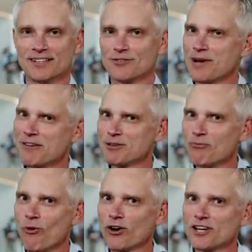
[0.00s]
From
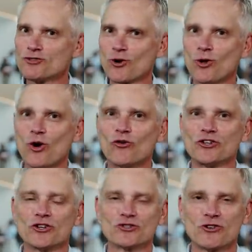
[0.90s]
having more control over
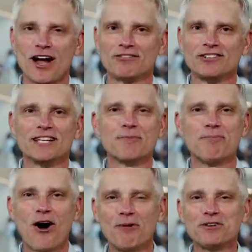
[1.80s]
your travel in the
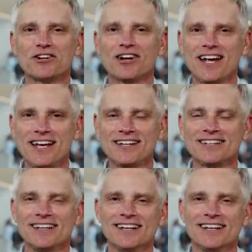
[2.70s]
palm of your hand